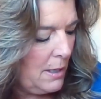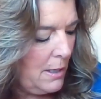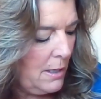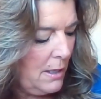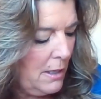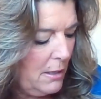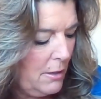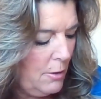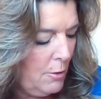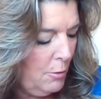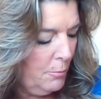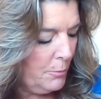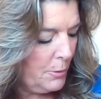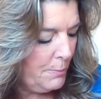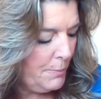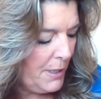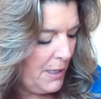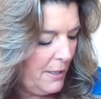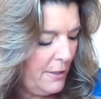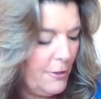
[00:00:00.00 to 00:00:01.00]
uh, home
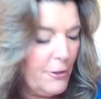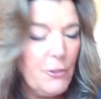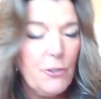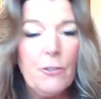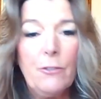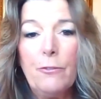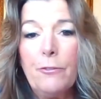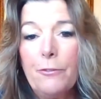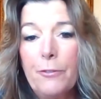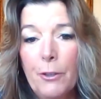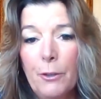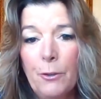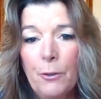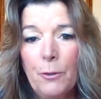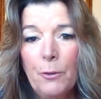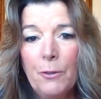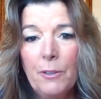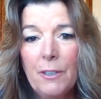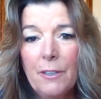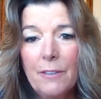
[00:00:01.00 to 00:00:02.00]
repairs,
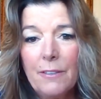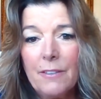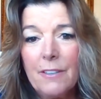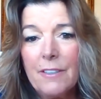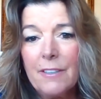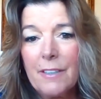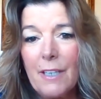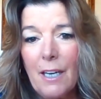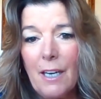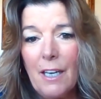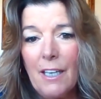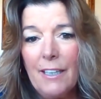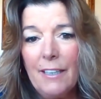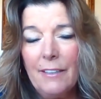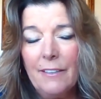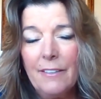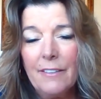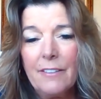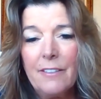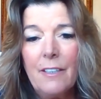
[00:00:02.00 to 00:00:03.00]
food
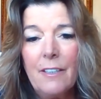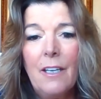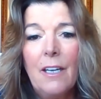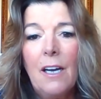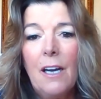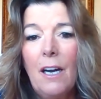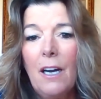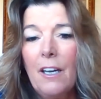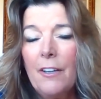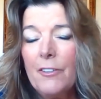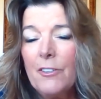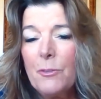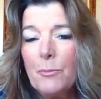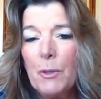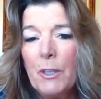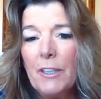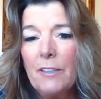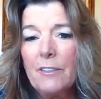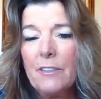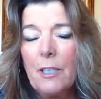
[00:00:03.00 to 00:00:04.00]
designs. Uh,
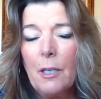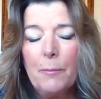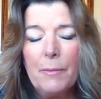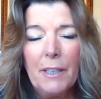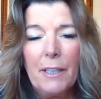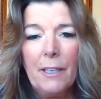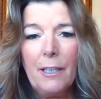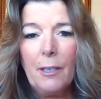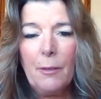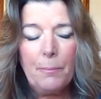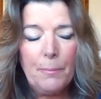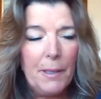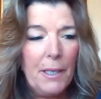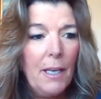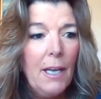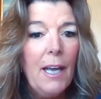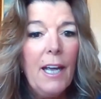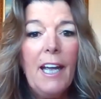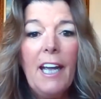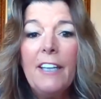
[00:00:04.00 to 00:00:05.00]
spring is coming up,
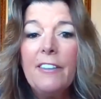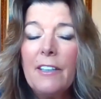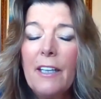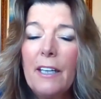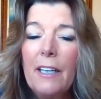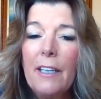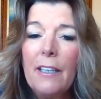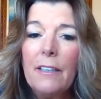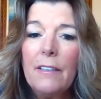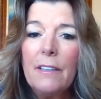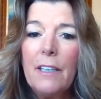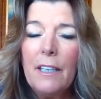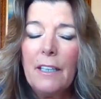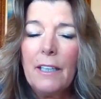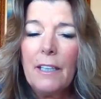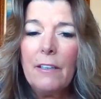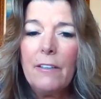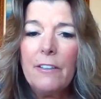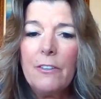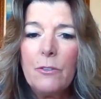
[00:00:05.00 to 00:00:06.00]
and they they
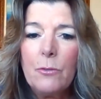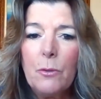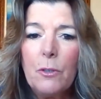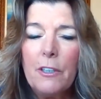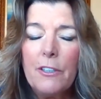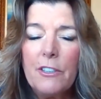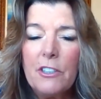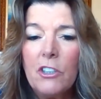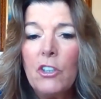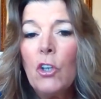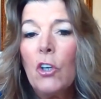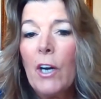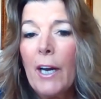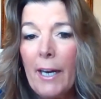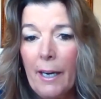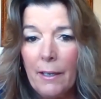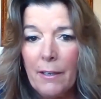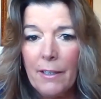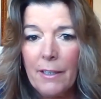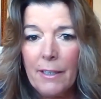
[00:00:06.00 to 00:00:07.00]
gear it towards your
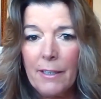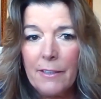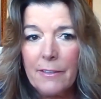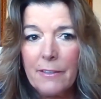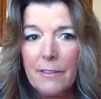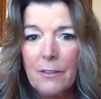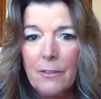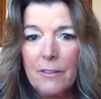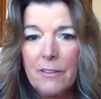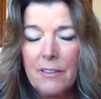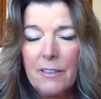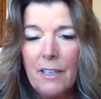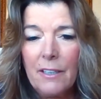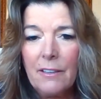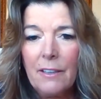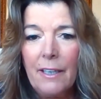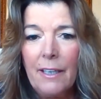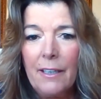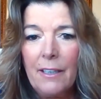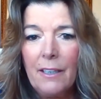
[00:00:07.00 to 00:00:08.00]
area. So it's
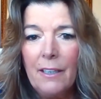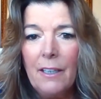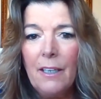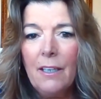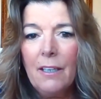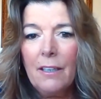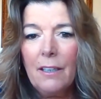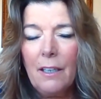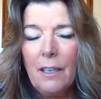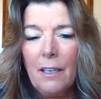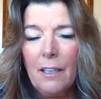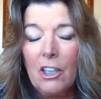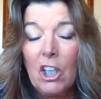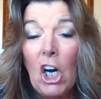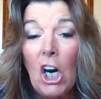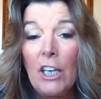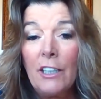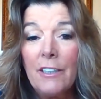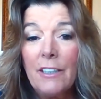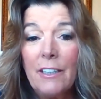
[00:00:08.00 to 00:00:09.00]
not like uh,
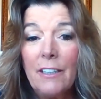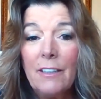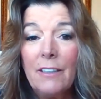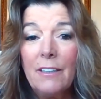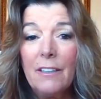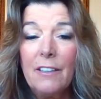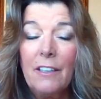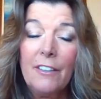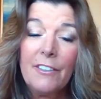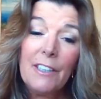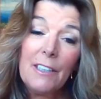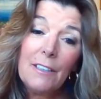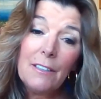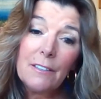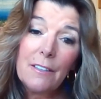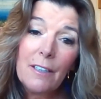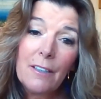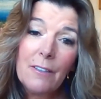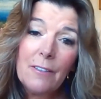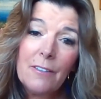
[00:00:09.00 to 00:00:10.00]
gardening on the
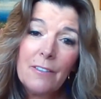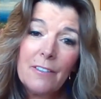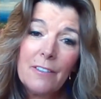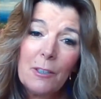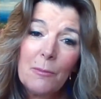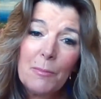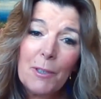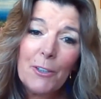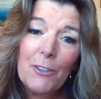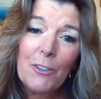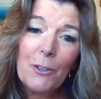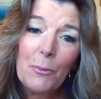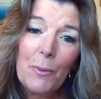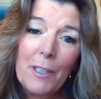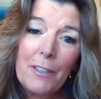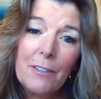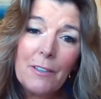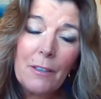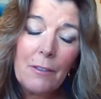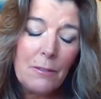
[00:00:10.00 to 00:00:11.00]
East Coast compared to the
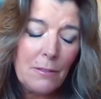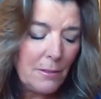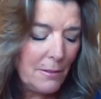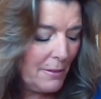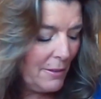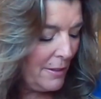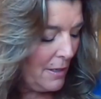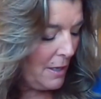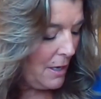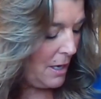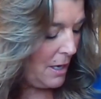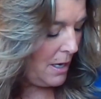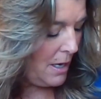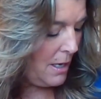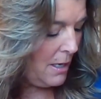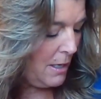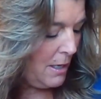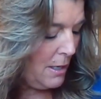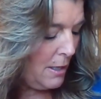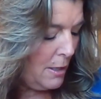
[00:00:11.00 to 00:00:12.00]
West Coast.
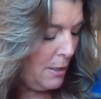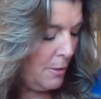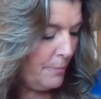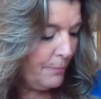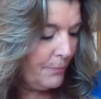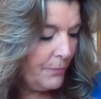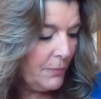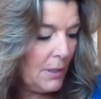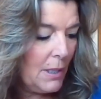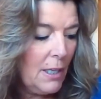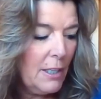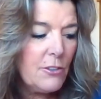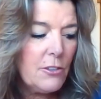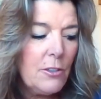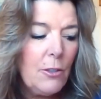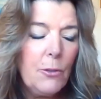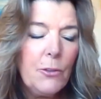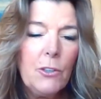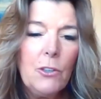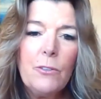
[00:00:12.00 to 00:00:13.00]
Um,
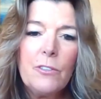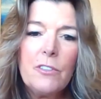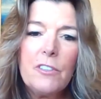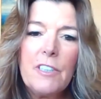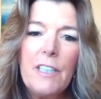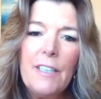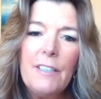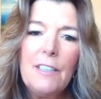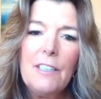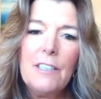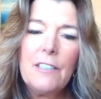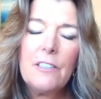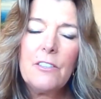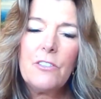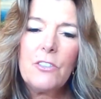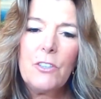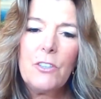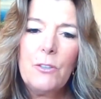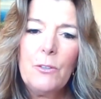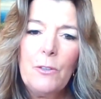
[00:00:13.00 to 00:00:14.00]
so you send
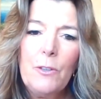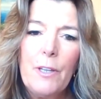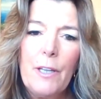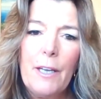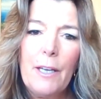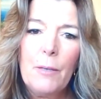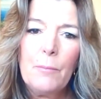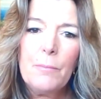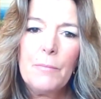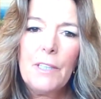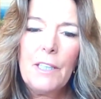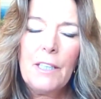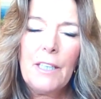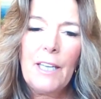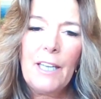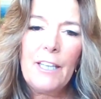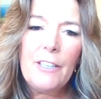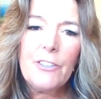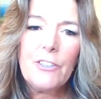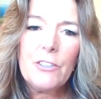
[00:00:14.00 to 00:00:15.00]
this to them, and
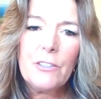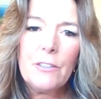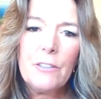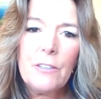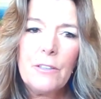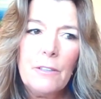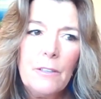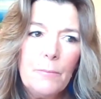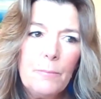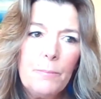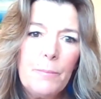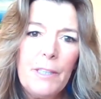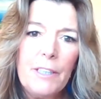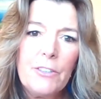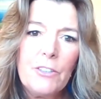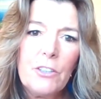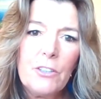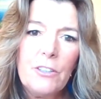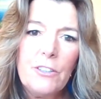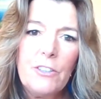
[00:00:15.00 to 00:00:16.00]
it has your
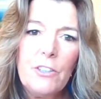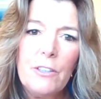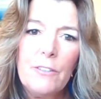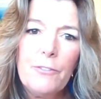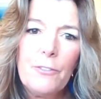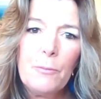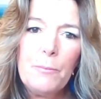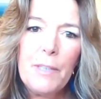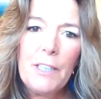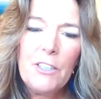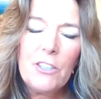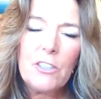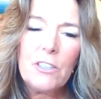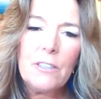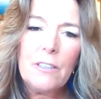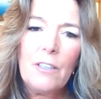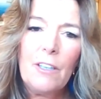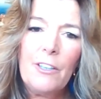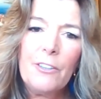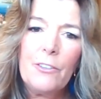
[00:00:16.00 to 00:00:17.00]
picture and your
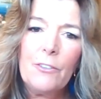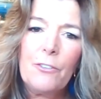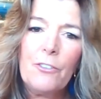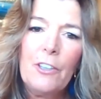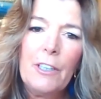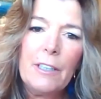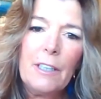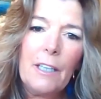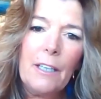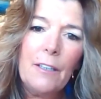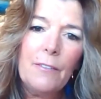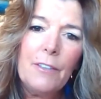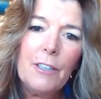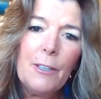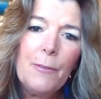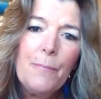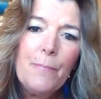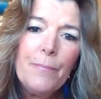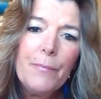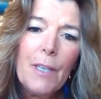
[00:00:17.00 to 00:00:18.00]
information on the front
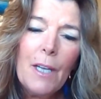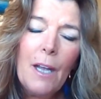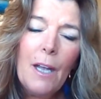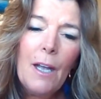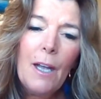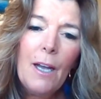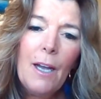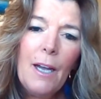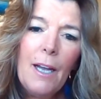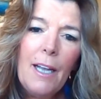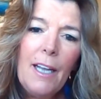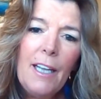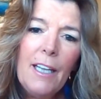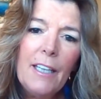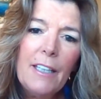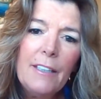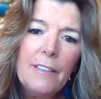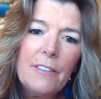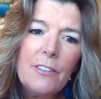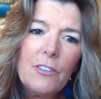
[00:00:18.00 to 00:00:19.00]
cover.
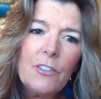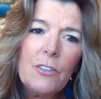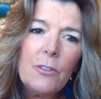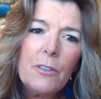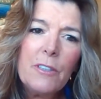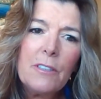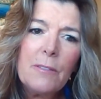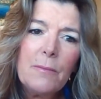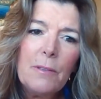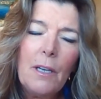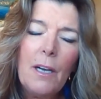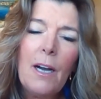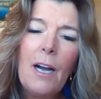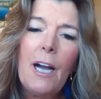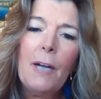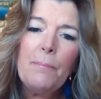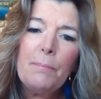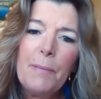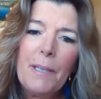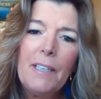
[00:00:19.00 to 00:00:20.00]
And so it's
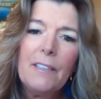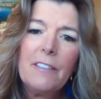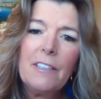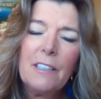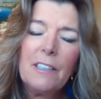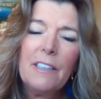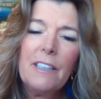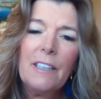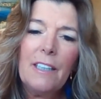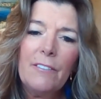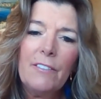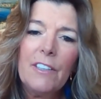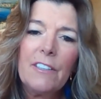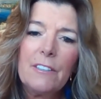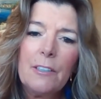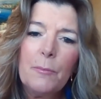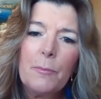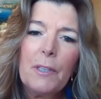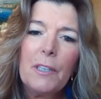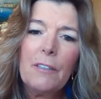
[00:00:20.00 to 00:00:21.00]
I'm basically giving
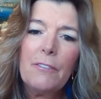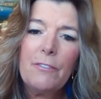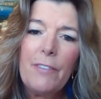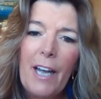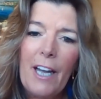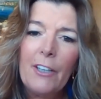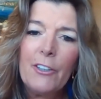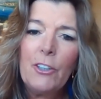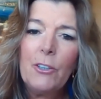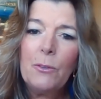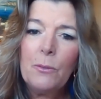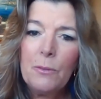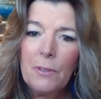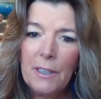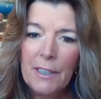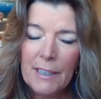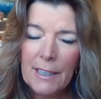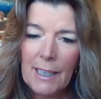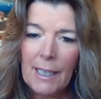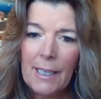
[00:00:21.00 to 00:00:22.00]
something of value
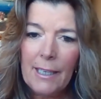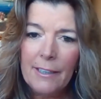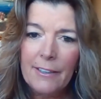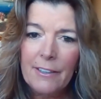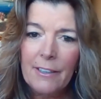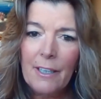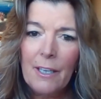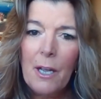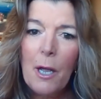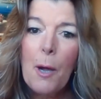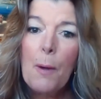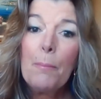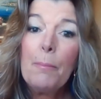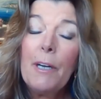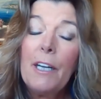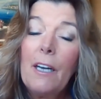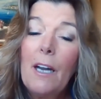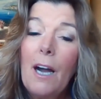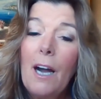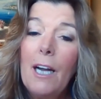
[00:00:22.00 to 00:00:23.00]
again,
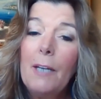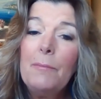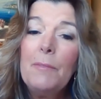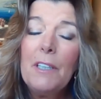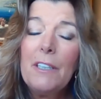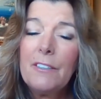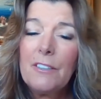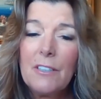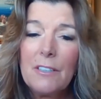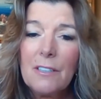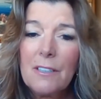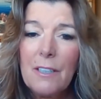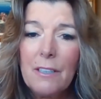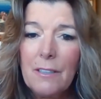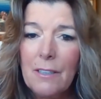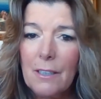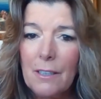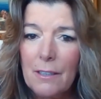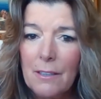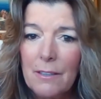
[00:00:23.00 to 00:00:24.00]
but I'm not just
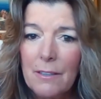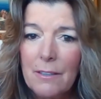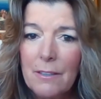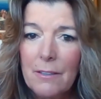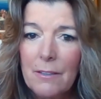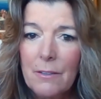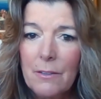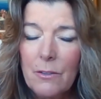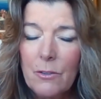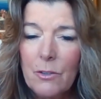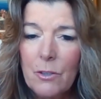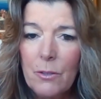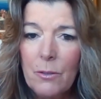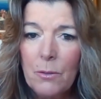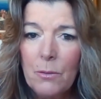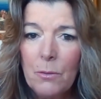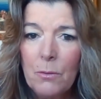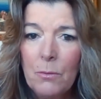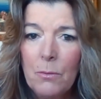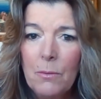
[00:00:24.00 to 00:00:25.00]
sending it
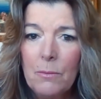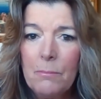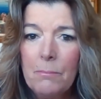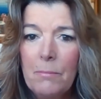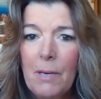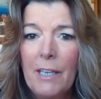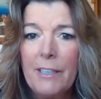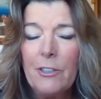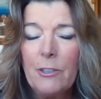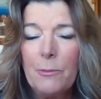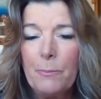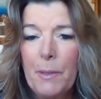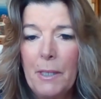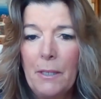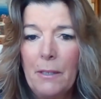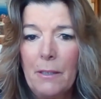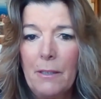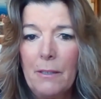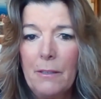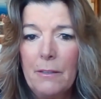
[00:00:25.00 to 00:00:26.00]
to my
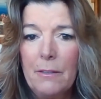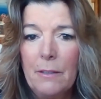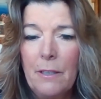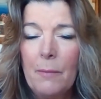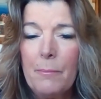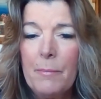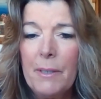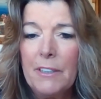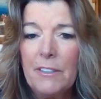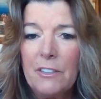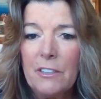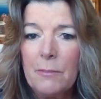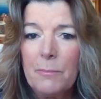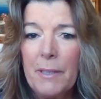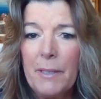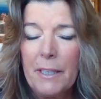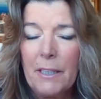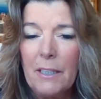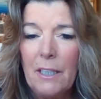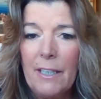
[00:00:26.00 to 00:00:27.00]
sphere, not my,
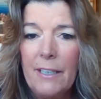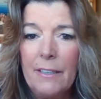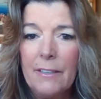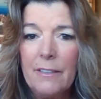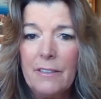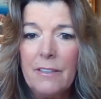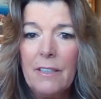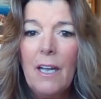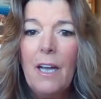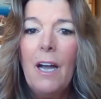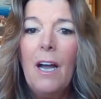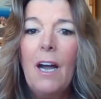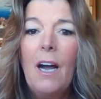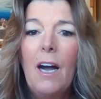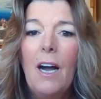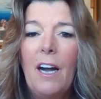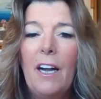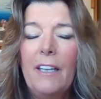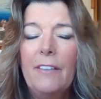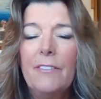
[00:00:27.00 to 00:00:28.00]
just my clients.
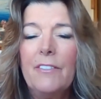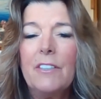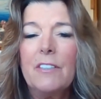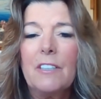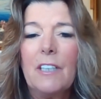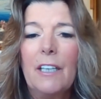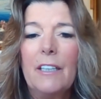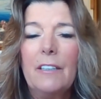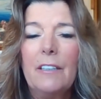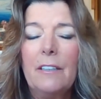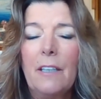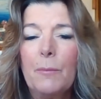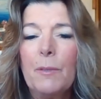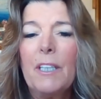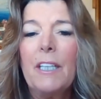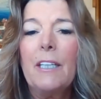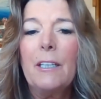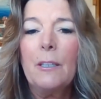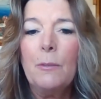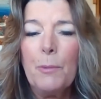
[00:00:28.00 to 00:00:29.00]
I have decided I'm
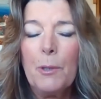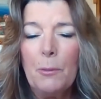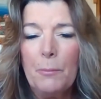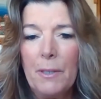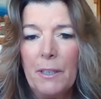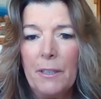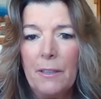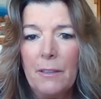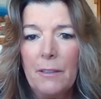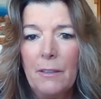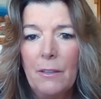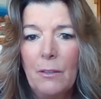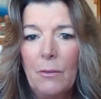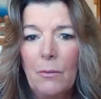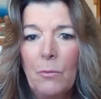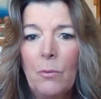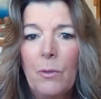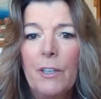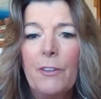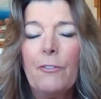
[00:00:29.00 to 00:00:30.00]
going to implement it
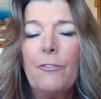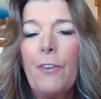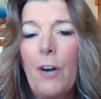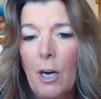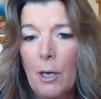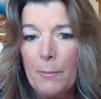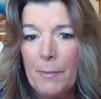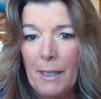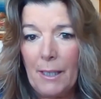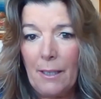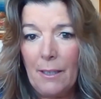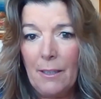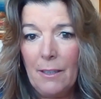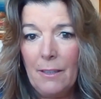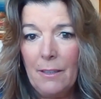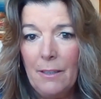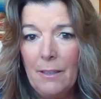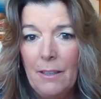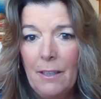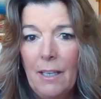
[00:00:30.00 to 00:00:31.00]
with farming.
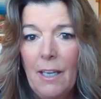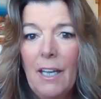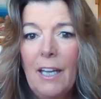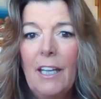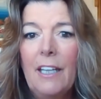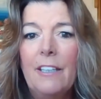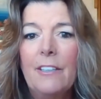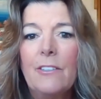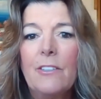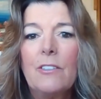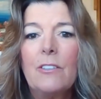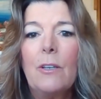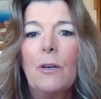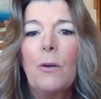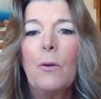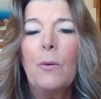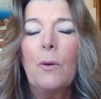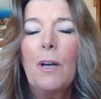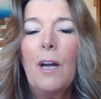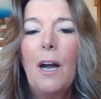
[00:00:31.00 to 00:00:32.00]
And
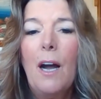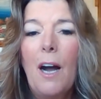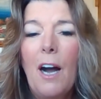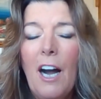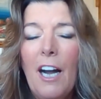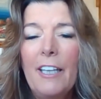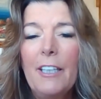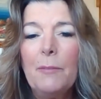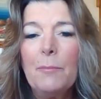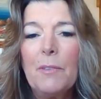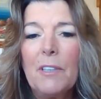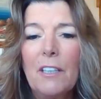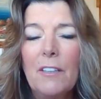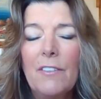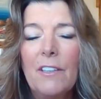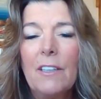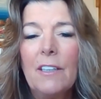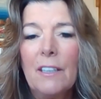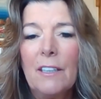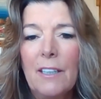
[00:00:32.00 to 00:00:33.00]
so I am
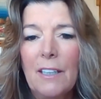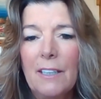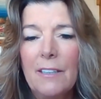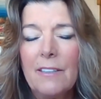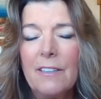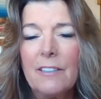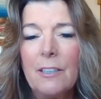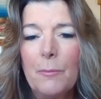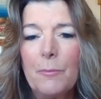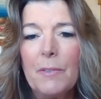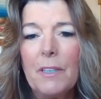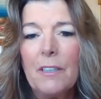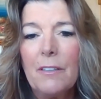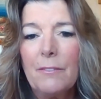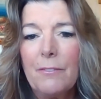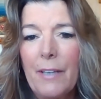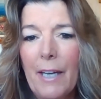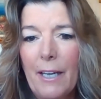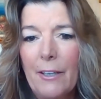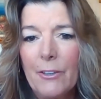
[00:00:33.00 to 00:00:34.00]
giving, again, something
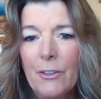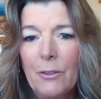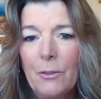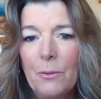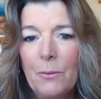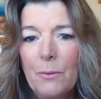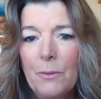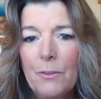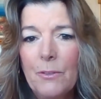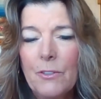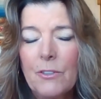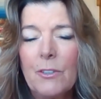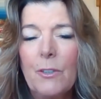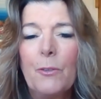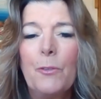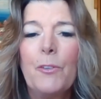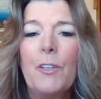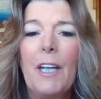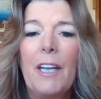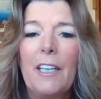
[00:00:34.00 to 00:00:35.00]
of value
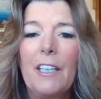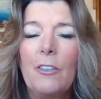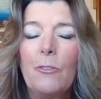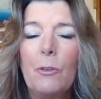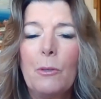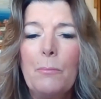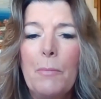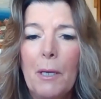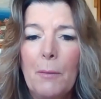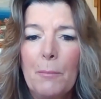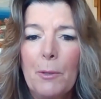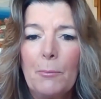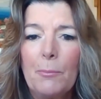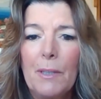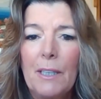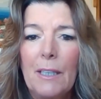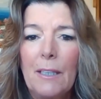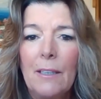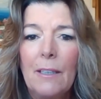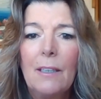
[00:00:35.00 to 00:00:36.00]
so they can remember
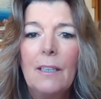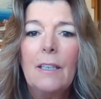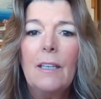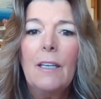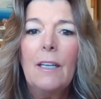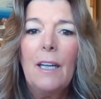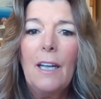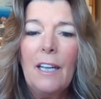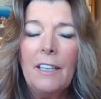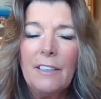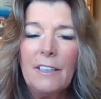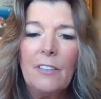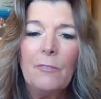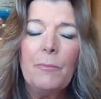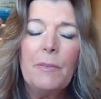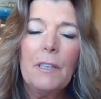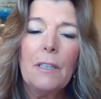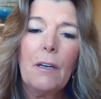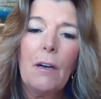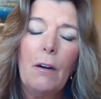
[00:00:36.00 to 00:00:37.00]
me and
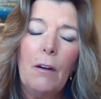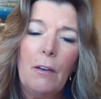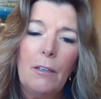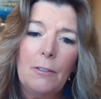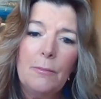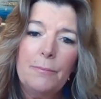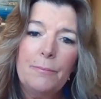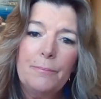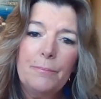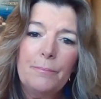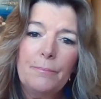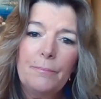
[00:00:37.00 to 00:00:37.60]
give me a call.